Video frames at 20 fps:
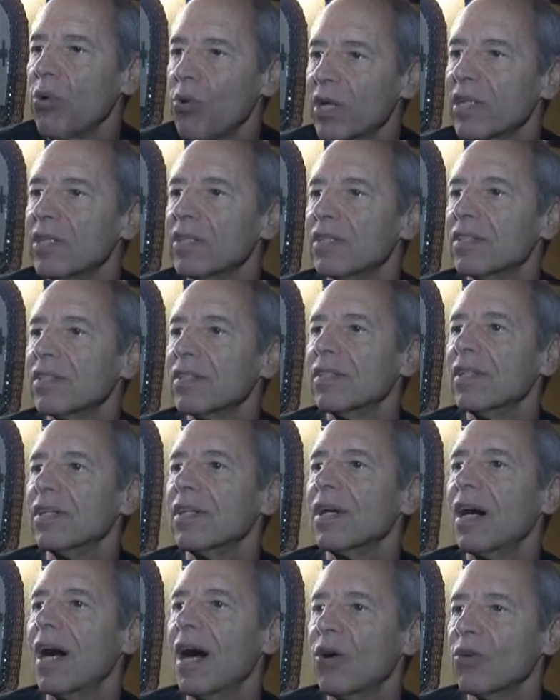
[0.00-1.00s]
point
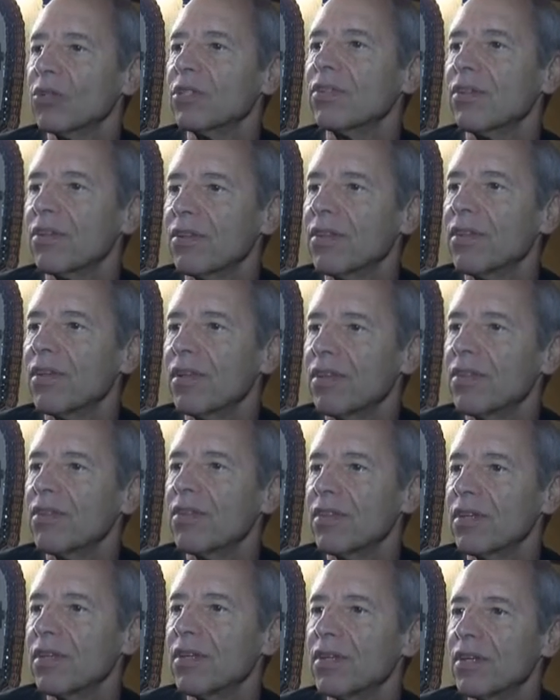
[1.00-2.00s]
out
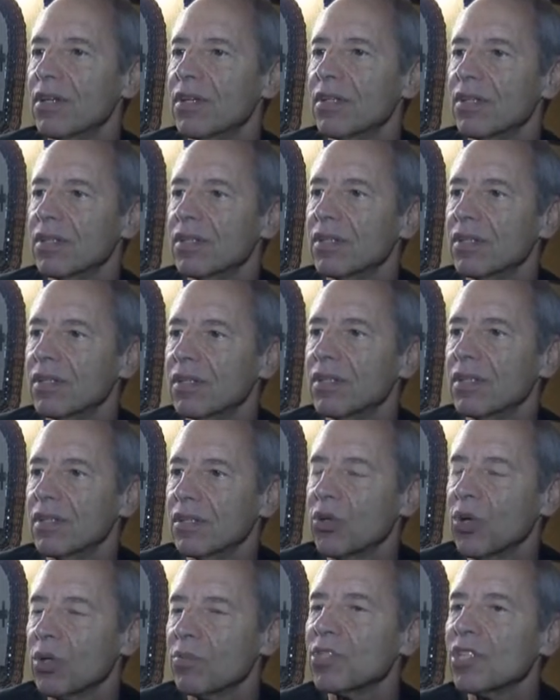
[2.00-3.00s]
the
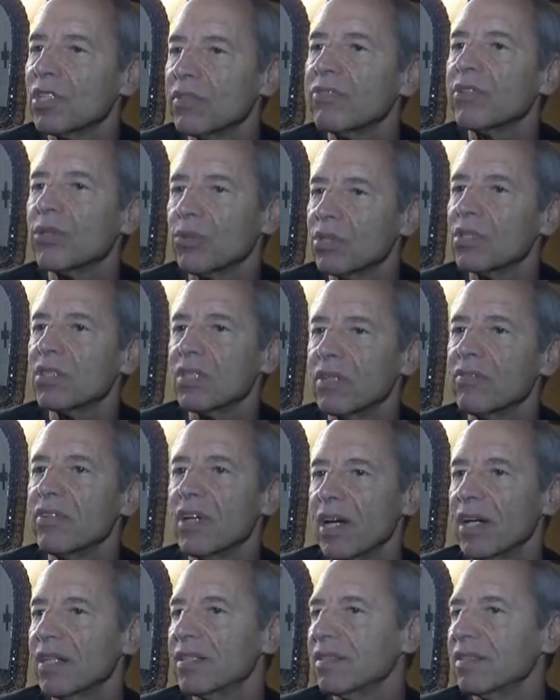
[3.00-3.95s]
enormous influence they've